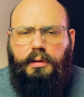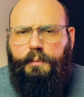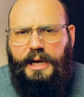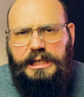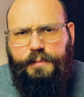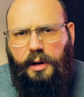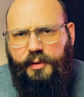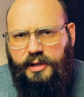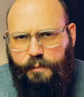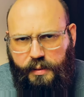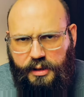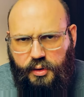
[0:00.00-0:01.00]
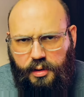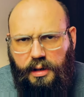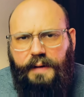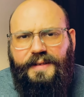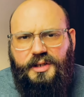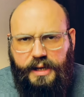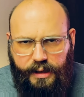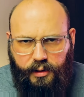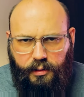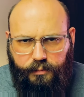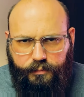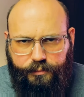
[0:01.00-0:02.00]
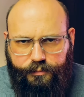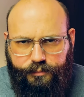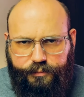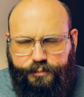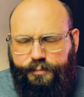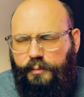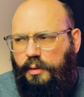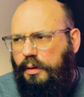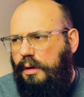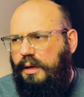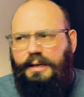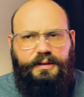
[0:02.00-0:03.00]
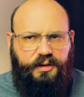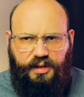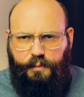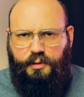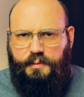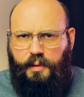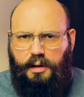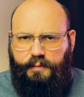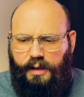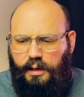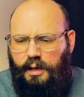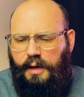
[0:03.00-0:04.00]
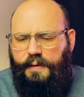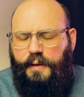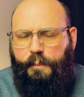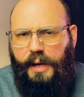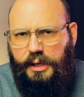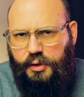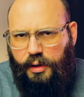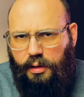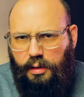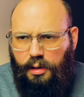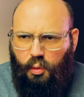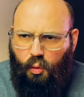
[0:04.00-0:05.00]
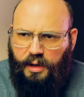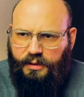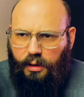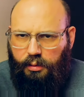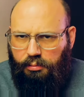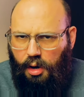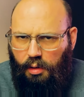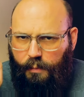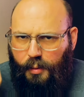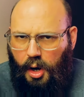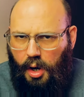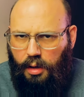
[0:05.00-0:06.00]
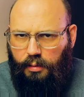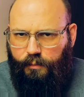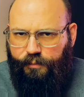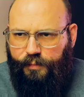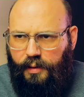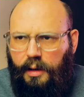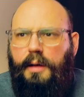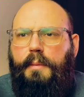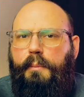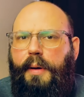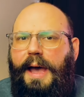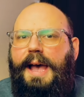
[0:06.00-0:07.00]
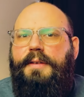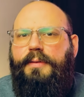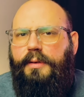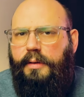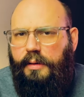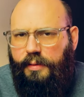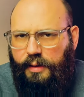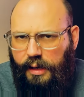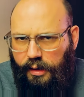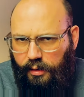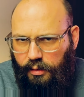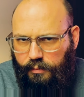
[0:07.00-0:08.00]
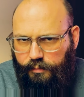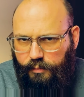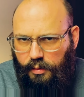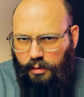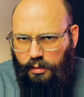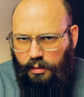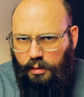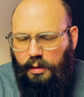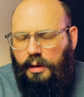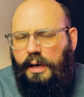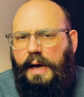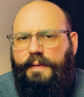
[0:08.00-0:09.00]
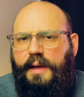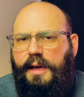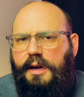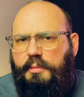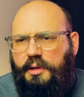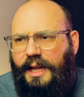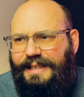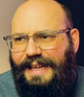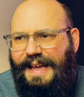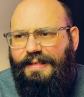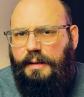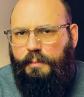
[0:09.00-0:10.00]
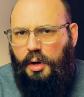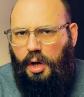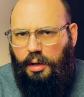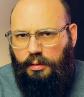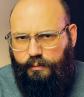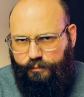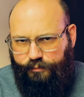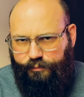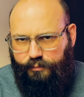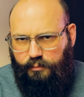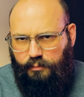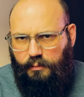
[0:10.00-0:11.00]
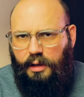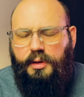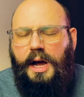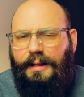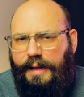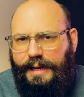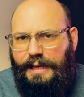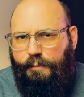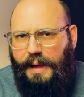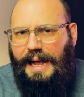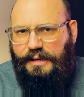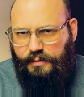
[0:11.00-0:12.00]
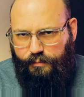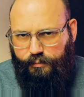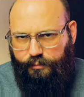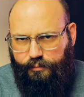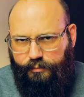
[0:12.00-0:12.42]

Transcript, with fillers: So in baseball, there's a pitcher and there's a hitter. It's the simplest part of it. The pitcher wants to throw a ball past the hitter, and the hitter would like to hit the ball, not let it get past him.